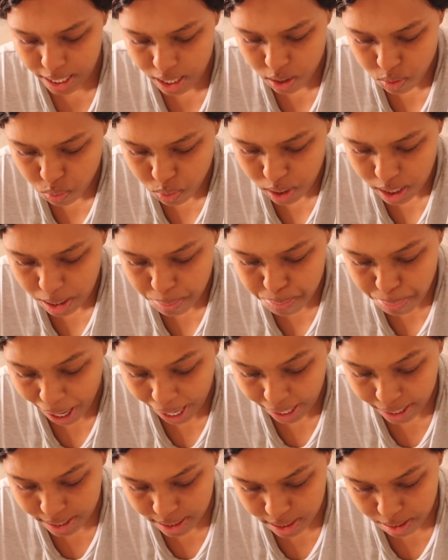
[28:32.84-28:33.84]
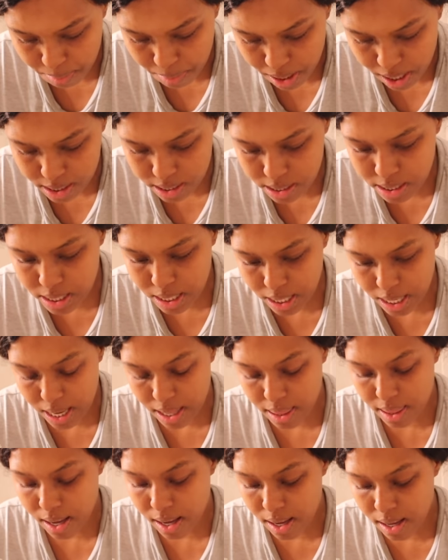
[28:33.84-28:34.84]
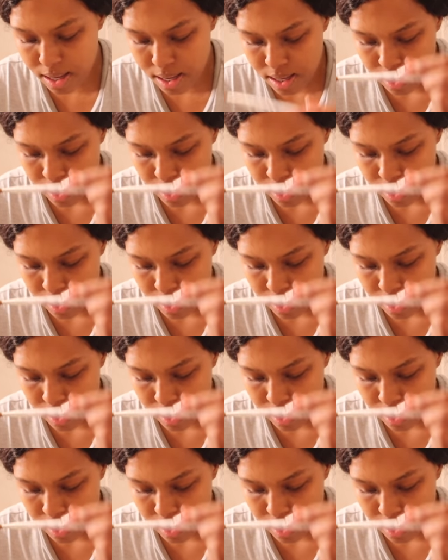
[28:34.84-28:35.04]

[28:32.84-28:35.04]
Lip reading: can really pack them in together.